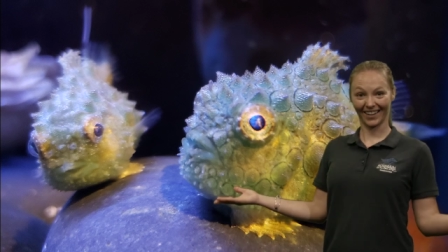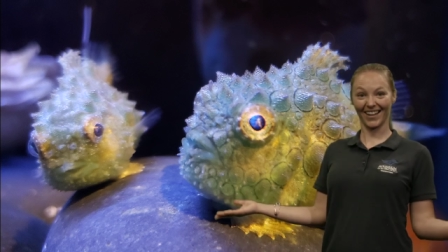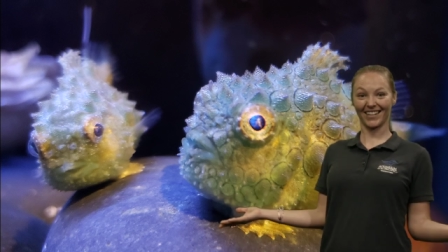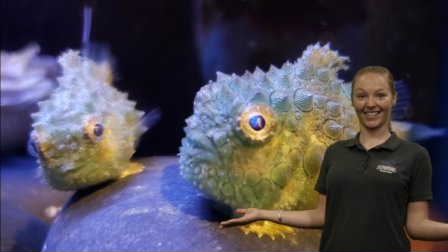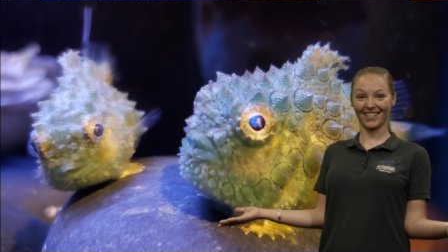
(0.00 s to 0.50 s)

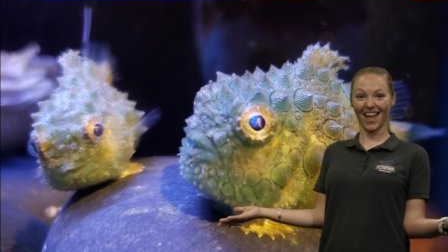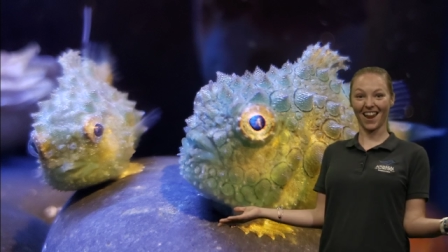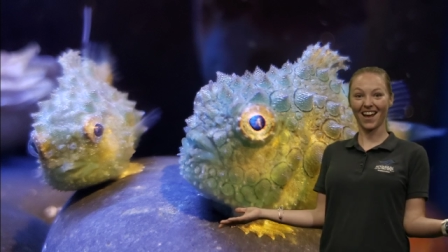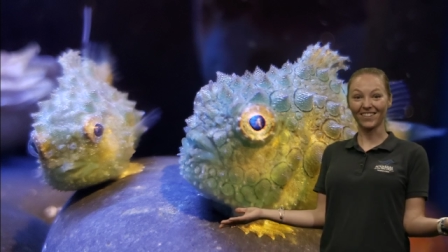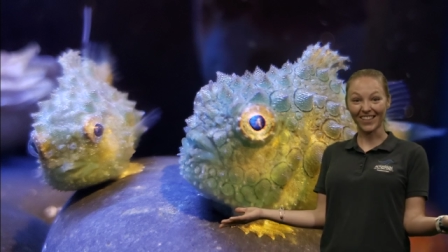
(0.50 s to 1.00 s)

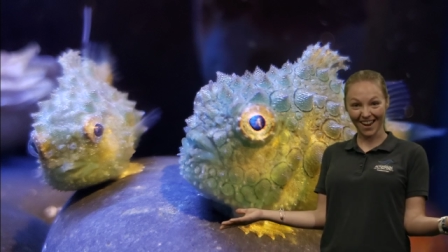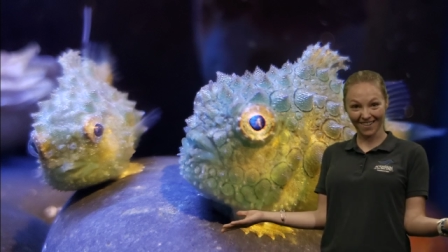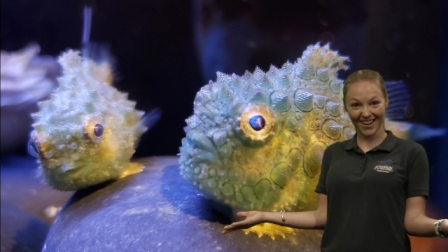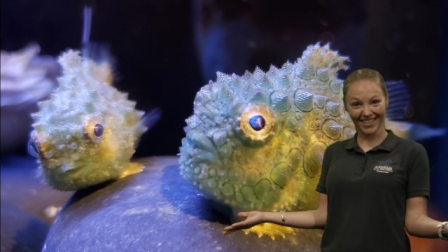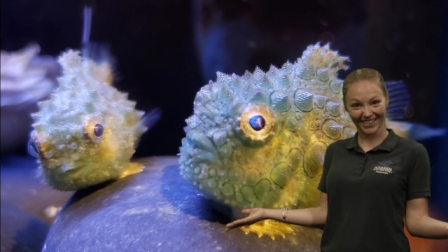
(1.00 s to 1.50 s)
Isn't that
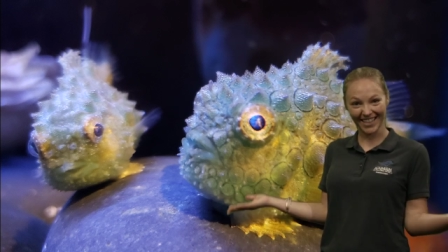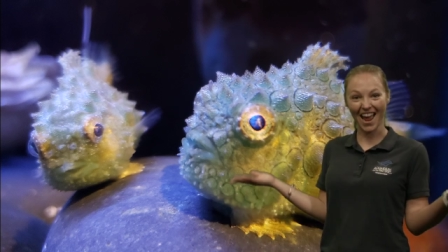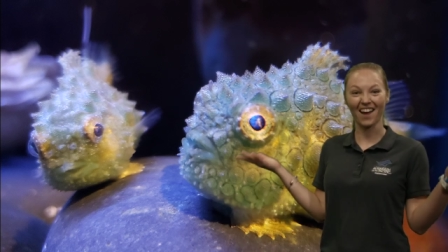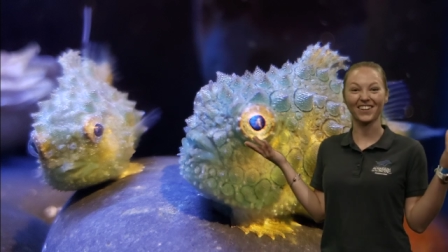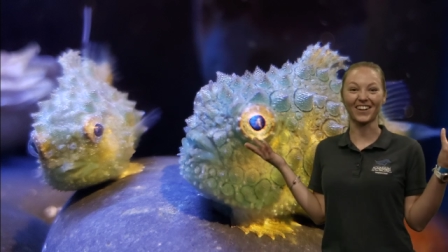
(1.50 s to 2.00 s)
hilarious?
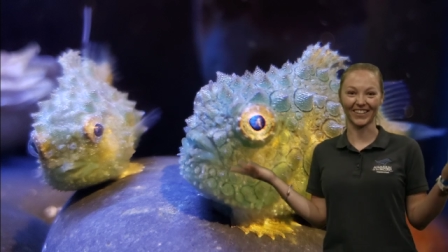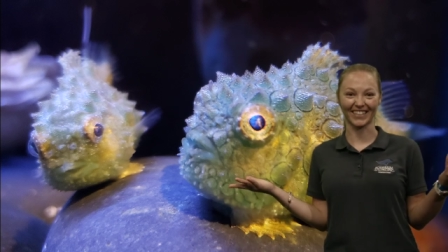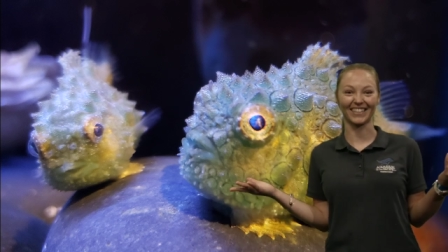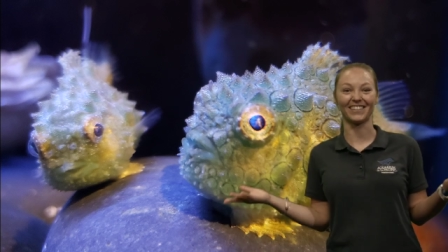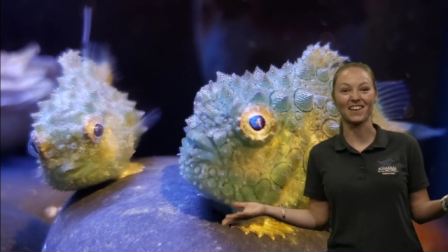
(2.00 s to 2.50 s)
They are
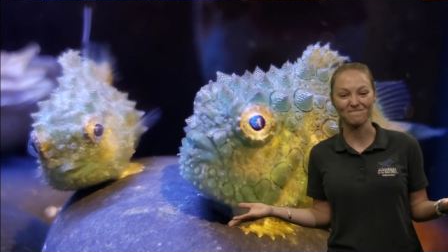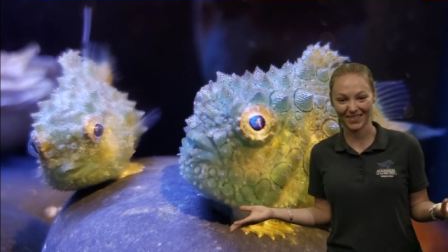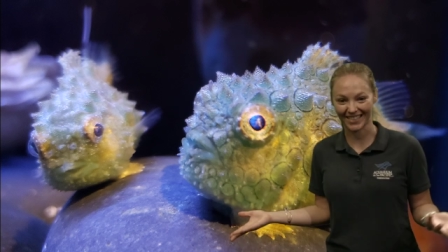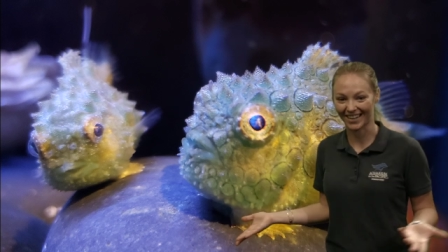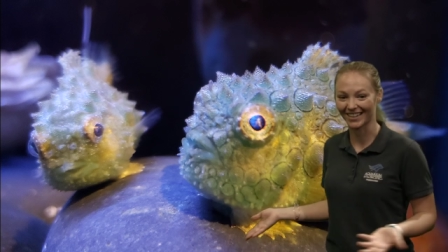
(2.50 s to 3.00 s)
called a lump
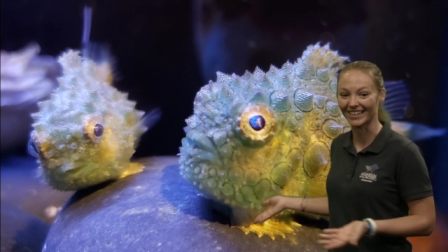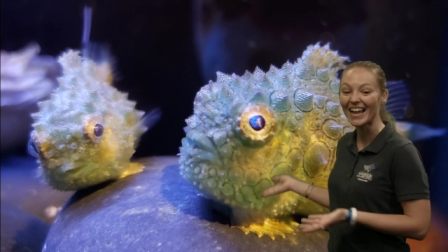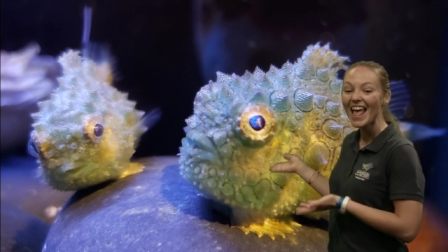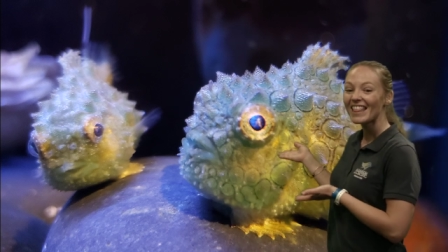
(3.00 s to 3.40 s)
sucker.